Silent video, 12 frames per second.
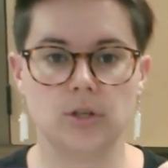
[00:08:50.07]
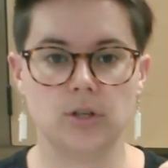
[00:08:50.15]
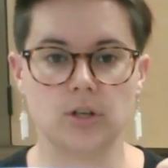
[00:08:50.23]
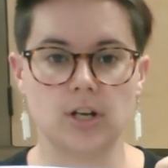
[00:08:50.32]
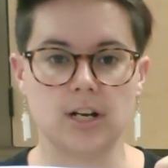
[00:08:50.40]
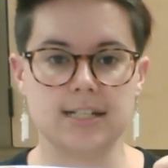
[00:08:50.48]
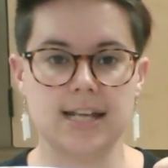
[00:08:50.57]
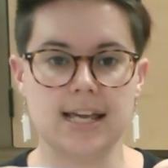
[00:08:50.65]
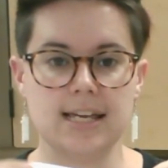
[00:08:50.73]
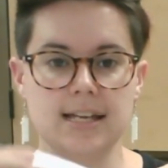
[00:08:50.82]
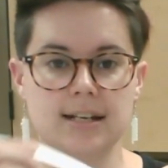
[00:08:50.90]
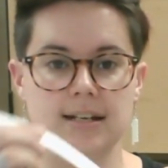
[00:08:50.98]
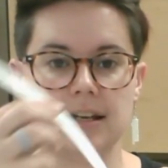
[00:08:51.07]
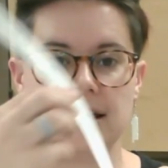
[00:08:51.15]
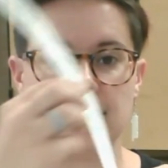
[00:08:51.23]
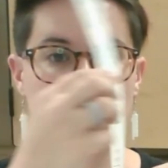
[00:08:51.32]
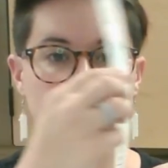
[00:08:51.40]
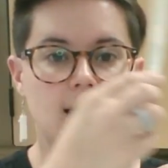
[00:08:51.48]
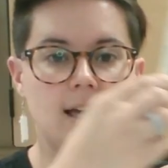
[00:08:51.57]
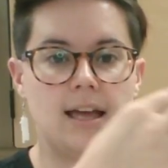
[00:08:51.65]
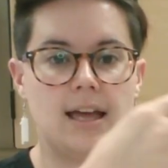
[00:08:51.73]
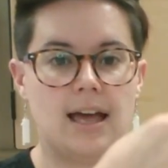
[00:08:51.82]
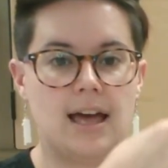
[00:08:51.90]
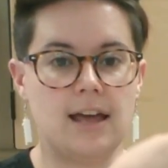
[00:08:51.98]
you're going to take it
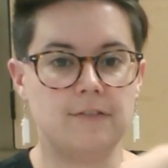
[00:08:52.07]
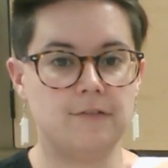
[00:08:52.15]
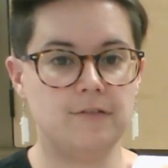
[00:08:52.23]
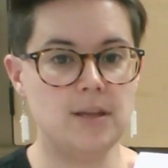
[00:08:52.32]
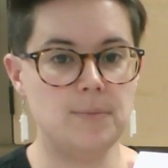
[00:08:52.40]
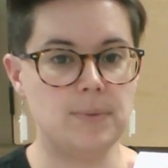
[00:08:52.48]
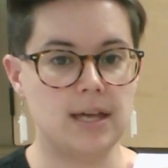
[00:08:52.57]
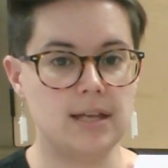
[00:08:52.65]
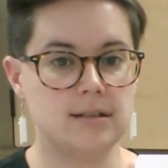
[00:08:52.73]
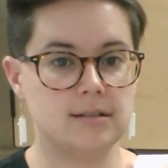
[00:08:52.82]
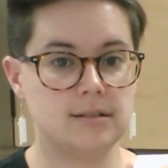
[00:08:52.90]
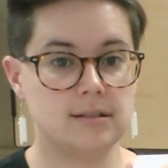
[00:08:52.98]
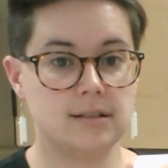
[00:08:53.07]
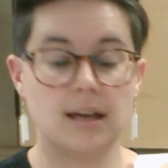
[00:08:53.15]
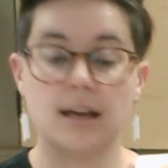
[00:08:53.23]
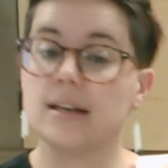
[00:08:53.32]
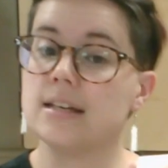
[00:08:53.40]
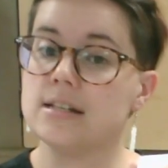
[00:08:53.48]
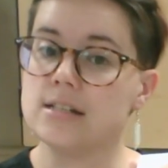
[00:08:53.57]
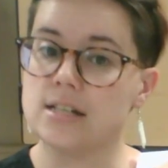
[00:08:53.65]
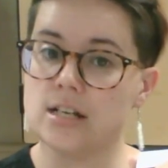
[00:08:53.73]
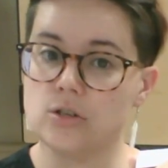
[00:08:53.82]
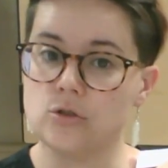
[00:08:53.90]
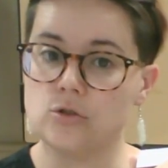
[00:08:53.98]
and flip it and
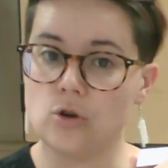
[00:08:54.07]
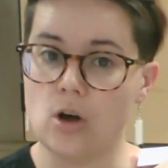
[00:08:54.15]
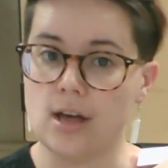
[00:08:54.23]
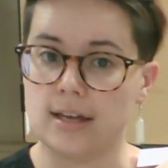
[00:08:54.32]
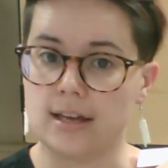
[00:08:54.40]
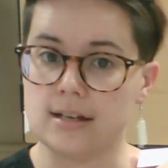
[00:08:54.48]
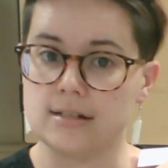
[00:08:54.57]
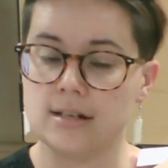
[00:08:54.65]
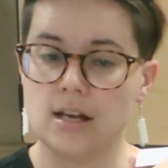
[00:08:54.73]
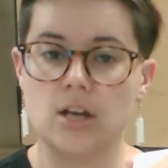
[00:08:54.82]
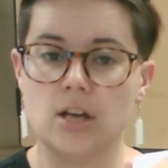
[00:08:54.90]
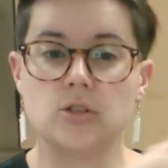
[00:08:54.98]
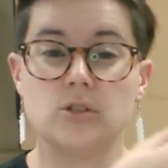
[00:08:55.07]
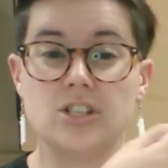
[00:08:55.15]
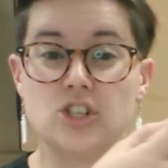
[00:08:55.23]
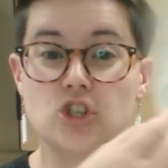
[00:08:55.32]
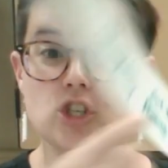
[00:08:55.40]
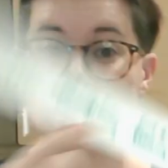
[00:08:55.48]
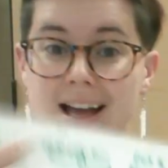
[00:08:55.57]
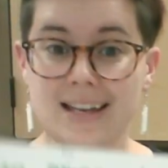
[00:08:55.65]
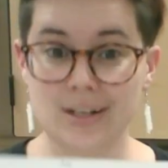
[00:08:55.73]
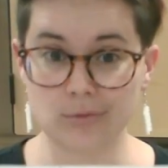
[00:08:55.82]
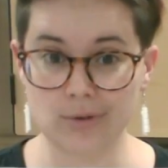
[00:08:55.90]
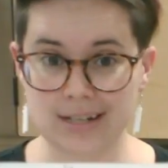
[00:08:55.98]
continue drawing it. So it's a
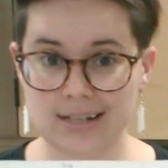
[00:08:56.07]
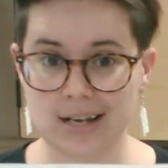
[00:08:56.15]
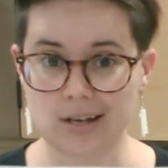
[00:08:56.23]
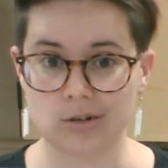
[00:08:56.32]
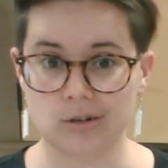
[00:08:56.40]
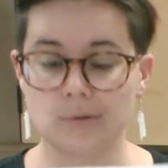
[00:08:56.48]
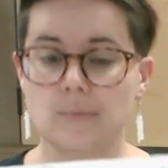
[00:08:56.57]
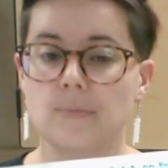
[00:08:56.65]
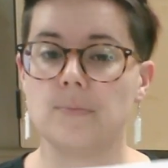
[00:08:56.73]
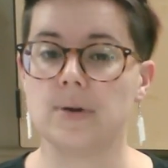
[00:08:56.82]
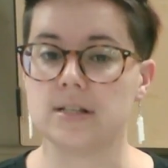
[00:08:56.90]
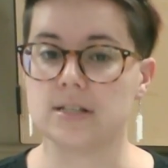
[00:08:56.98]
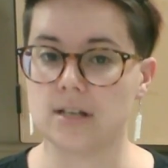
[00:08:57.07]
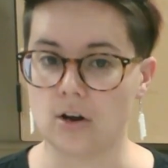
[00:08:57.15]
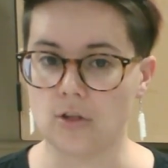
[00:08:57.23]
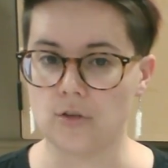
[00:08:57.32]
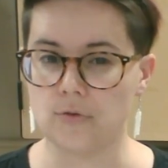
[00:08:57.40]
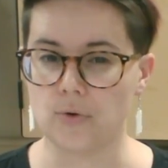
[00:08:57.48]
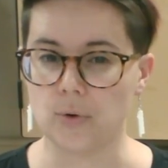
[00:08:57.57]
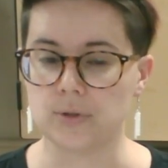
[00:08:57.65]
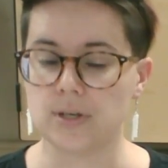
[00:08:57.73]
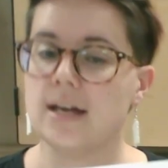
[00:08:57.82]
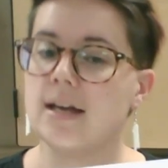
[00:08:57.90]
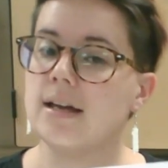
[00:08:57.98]
giant rectangle, but it's cut on the fold.
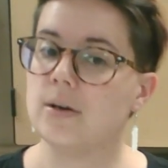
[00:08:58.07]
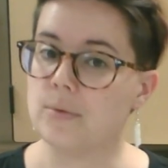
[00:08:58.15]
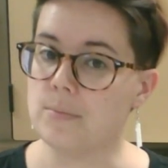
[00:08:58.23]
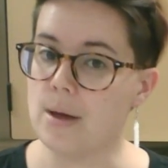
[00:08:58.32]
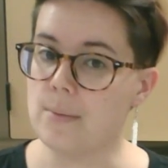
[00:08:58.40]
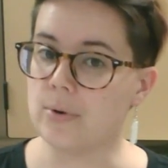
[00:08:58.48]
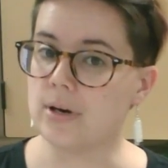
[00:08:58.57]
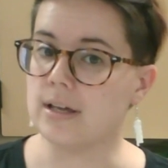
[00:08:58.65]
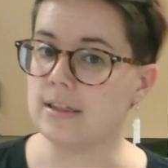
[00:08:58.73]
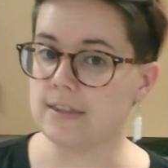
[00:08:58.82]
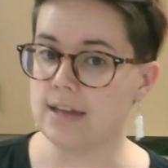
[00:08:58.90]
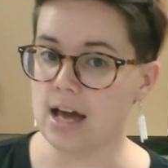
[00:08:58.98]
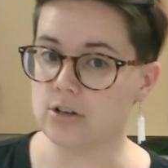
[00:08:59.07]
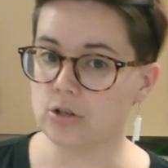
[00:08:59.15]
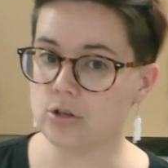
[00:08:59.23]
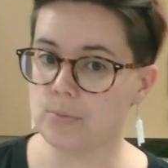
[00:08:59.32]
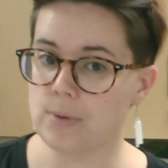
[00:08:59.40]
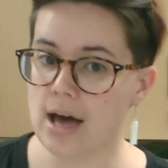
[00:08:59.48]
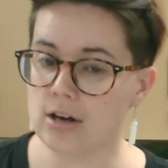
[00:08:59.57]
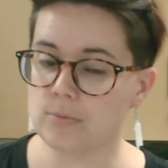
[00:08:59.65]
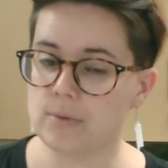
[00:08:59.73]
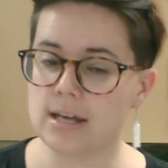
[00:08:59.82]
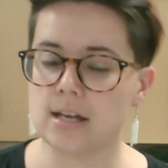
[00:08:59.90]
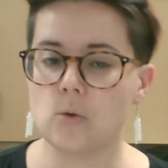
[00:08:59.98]
Remember, in theatrical pattern
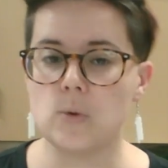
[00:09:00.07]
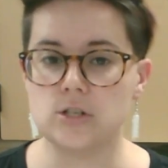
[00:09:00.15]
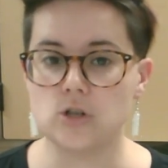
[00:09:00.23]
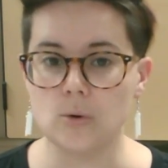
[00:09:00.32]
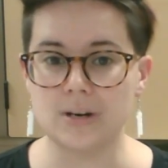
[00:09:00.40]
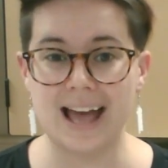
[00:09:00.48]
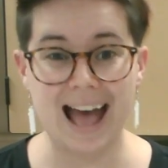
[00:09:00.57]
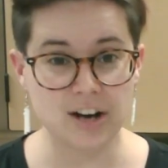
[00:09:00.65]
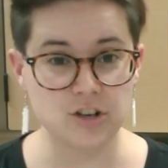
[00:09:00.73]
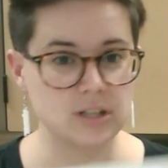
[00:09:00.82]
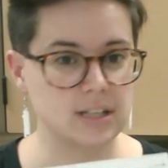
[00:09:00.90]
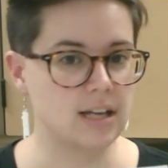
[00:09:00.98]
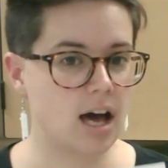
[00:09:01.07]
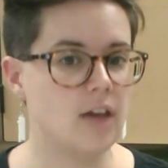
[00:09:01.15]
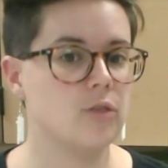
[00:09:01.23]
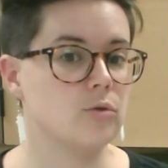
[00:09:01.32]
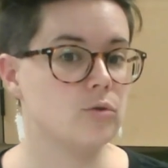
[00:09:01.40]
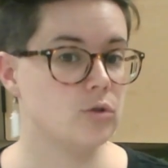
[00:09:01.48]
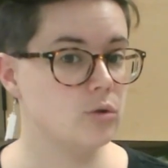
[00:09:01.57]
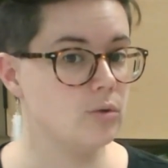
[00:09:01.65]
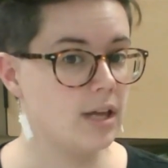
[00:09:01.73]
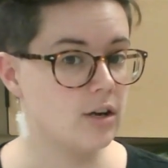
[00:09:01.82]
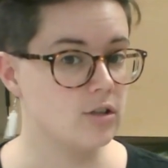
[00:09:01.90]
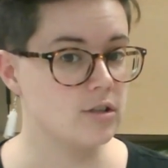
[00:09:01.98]
making, we don't actually cut through 2
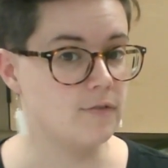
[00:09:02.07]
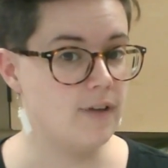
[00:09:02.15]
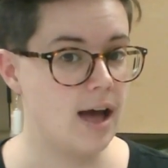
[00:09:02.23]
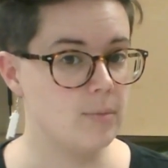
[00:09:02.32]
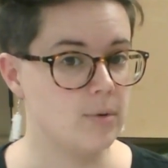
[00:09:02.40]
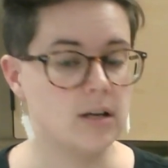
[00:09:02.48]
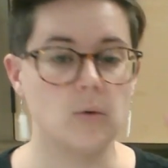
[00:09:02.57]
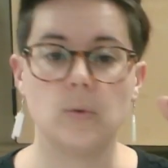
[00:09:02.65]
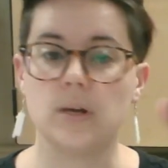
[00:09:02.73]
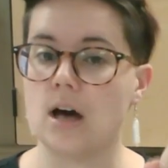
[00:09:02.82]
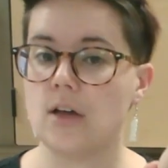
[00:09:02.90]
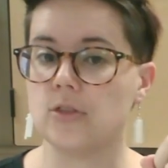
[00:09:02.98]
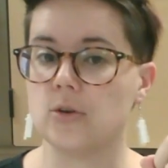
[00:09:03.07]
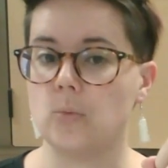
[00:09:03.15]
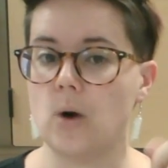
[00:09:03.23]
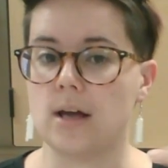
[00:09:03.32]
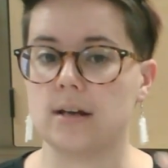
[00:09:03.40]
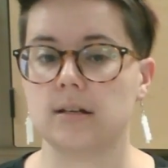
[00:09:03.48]
layers of fabric, we cut through 1.